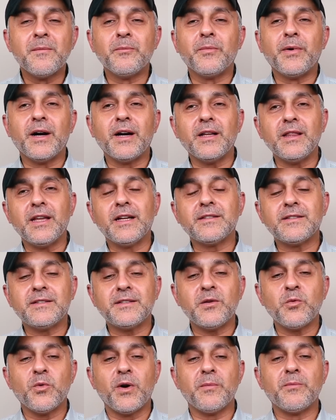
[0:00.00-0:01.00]
But let's
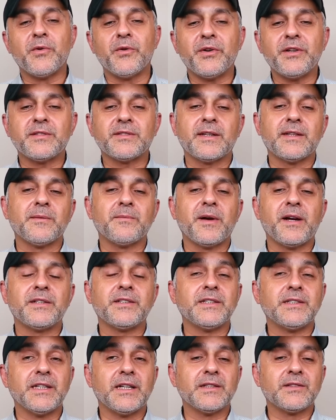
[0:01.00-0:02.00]
see what Marie
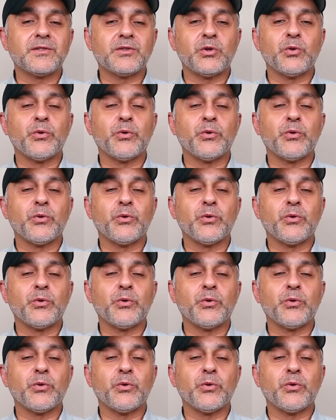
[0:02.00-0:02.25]
Salamagna does